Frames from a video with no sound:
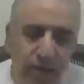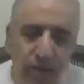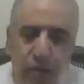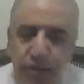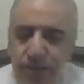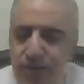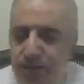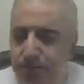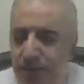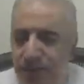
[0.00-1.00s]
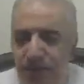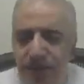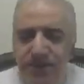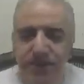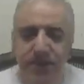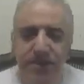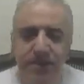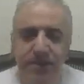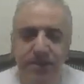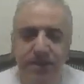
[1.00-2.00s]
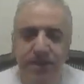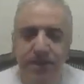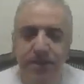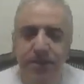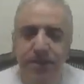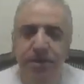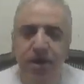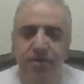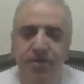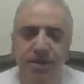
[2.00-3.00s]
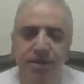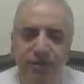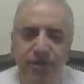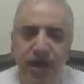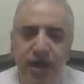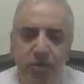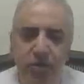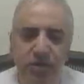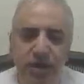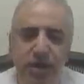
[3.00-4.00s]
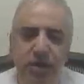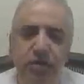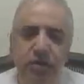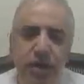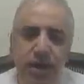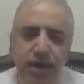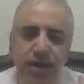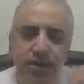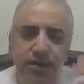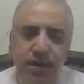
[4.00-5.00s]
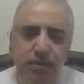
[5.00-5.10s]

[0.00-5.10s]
the cp does, it copies a file or a directory and